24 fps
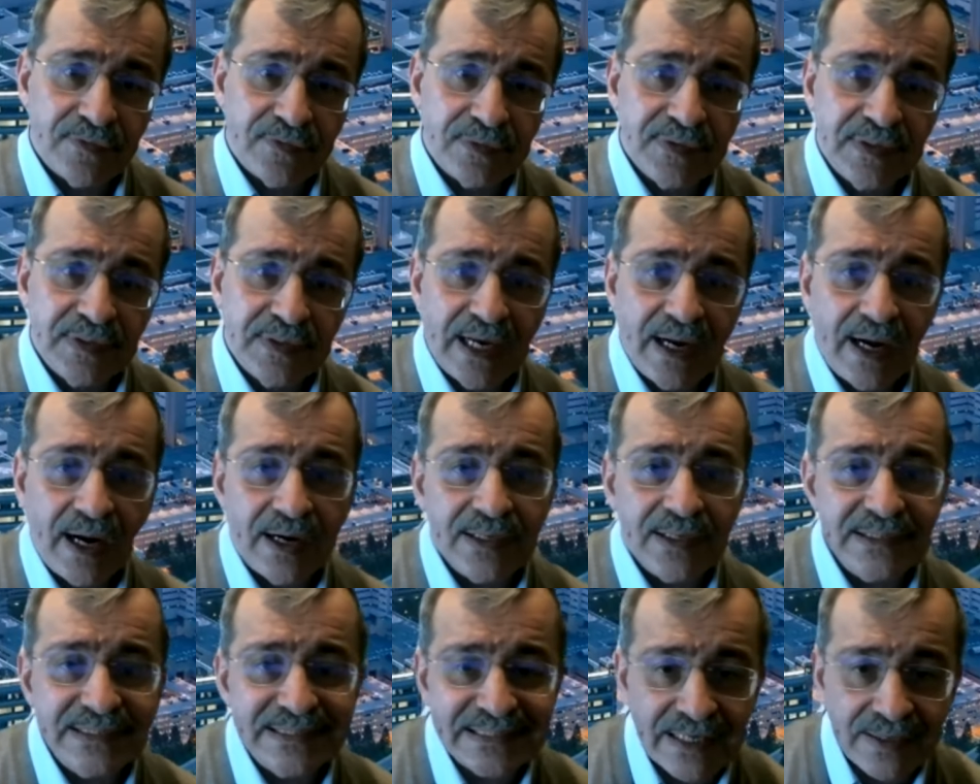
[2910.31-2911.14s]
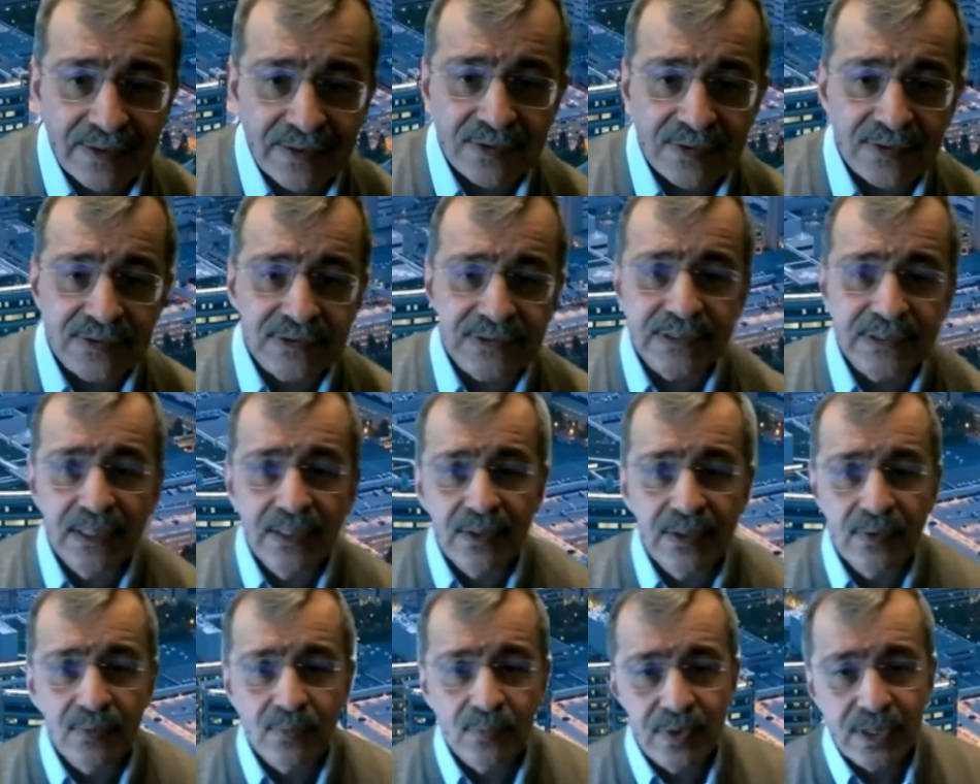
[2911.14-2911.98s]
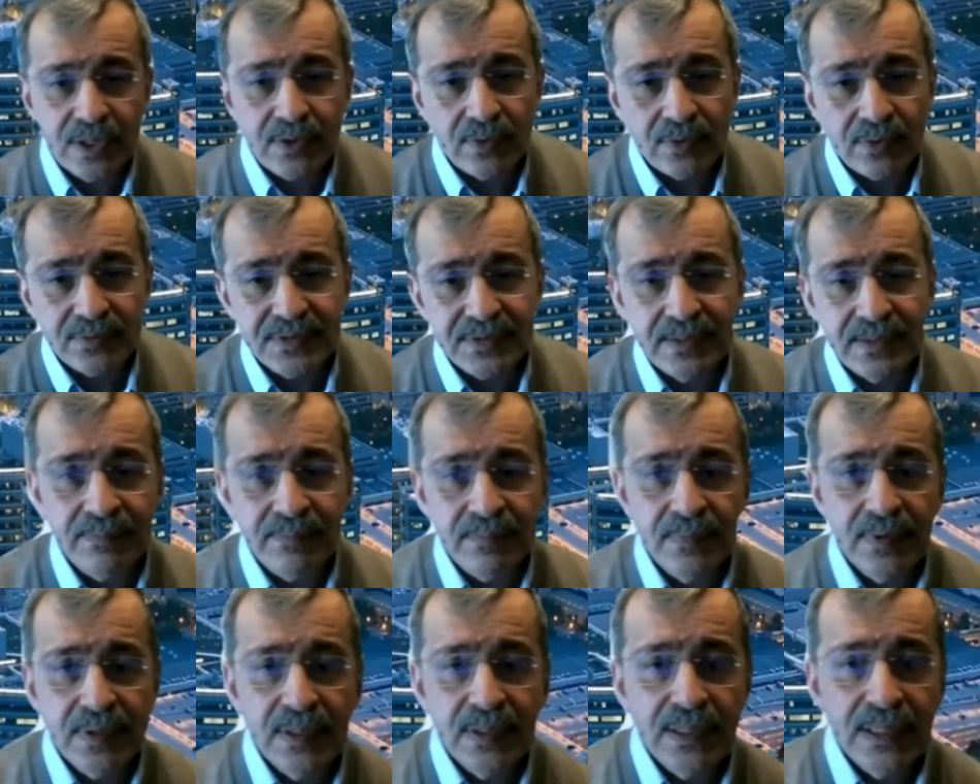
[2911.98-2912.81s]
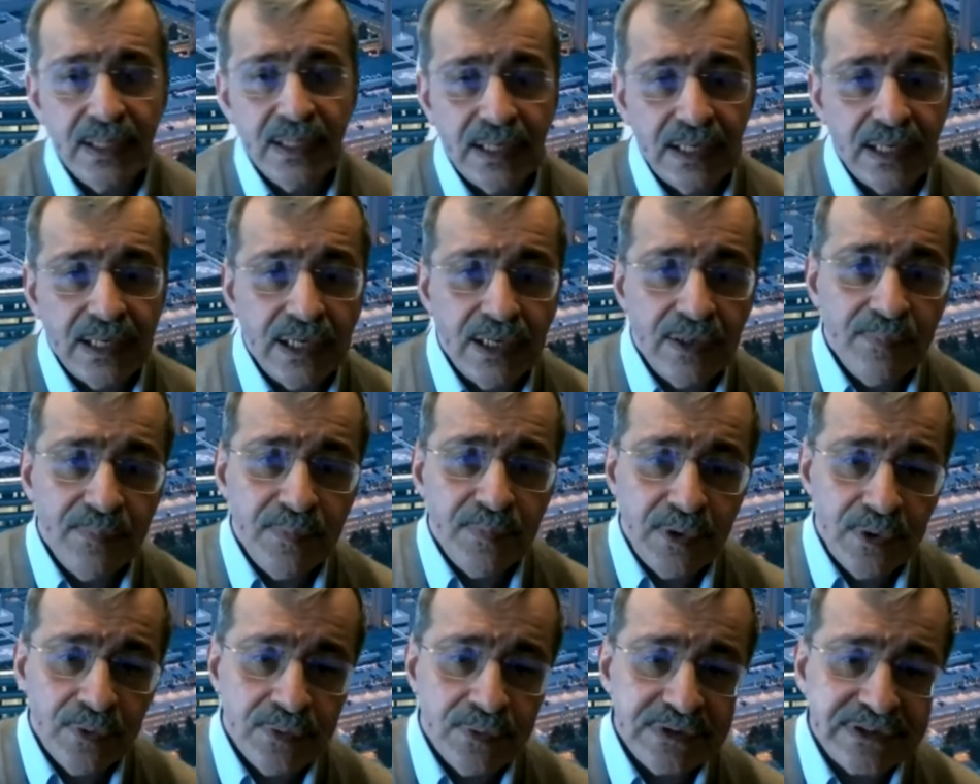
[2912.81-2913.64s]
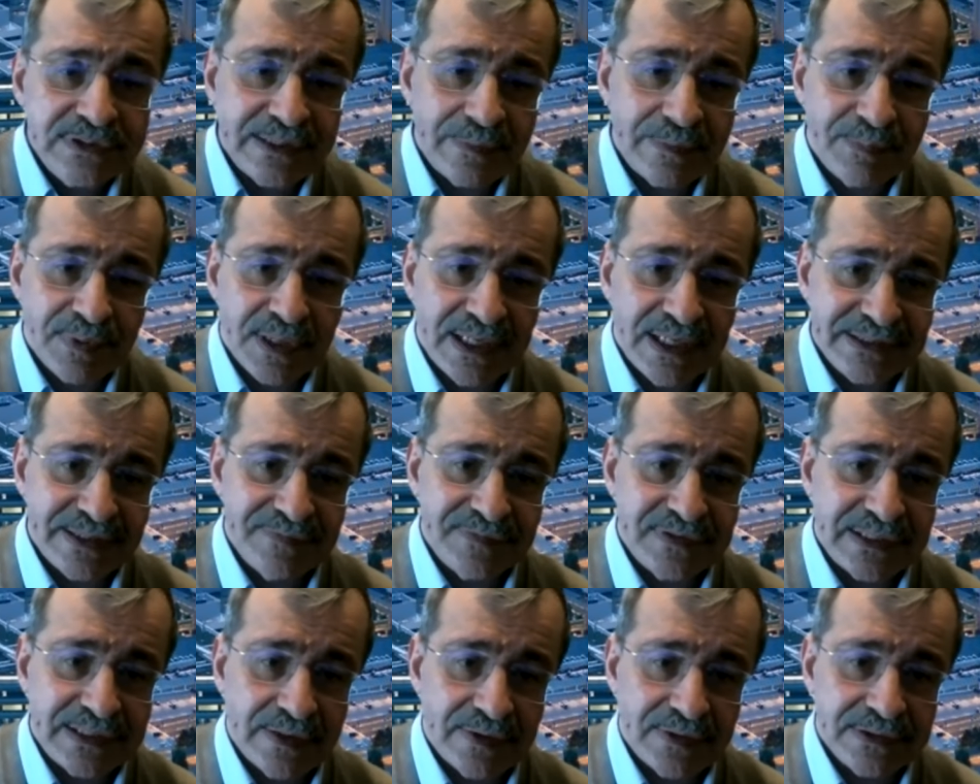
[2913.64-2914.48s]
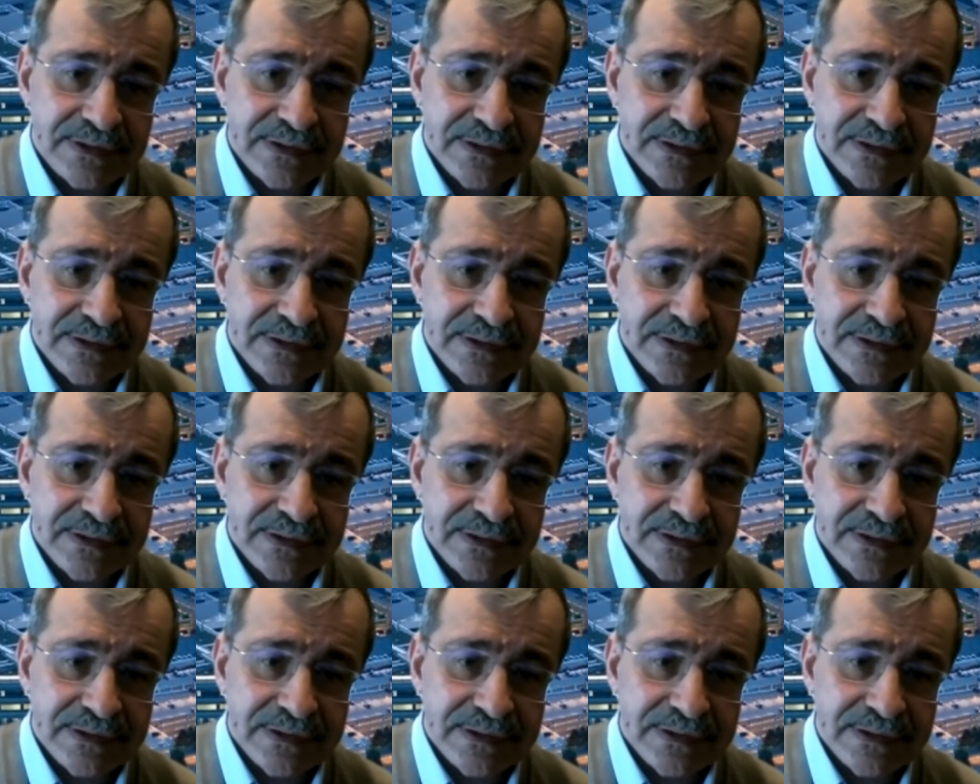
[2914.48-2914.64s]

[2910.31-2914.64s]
There are cells, we call them immune suppressive cells.